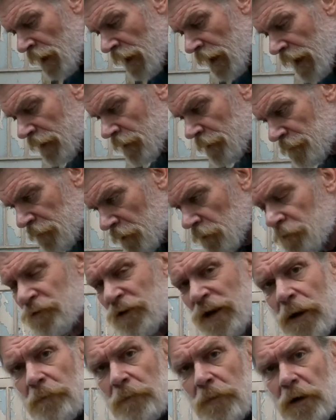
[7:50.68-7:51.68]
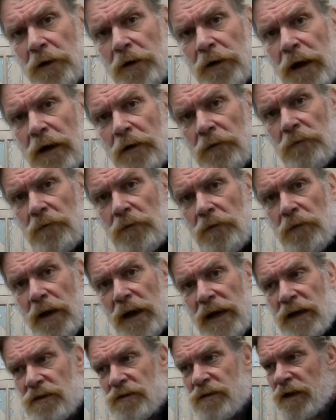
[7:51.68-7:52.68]
And the bulbs kept burning out.
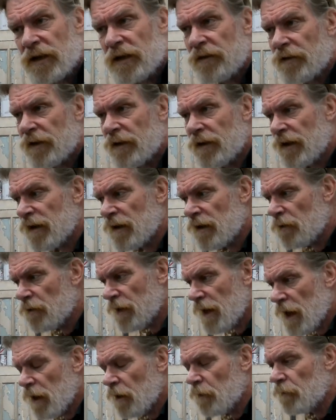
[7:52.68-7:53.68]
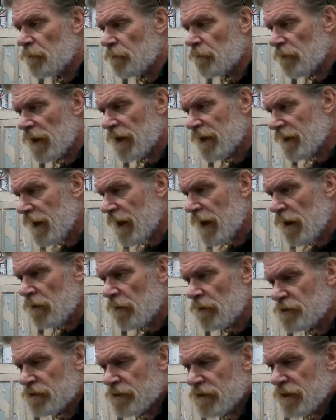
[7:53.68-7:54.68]
Yeah. And then they go yellow. And right now,
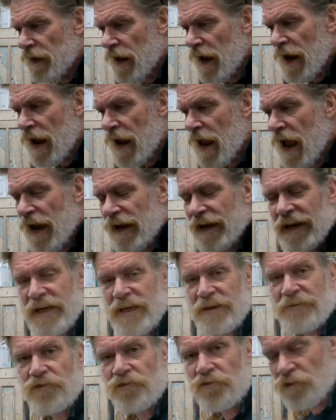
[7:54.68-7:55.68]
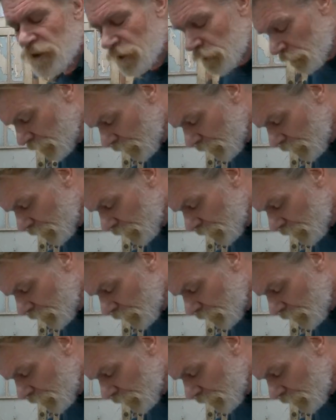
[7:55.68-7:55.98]
it's I I, I can't even see them.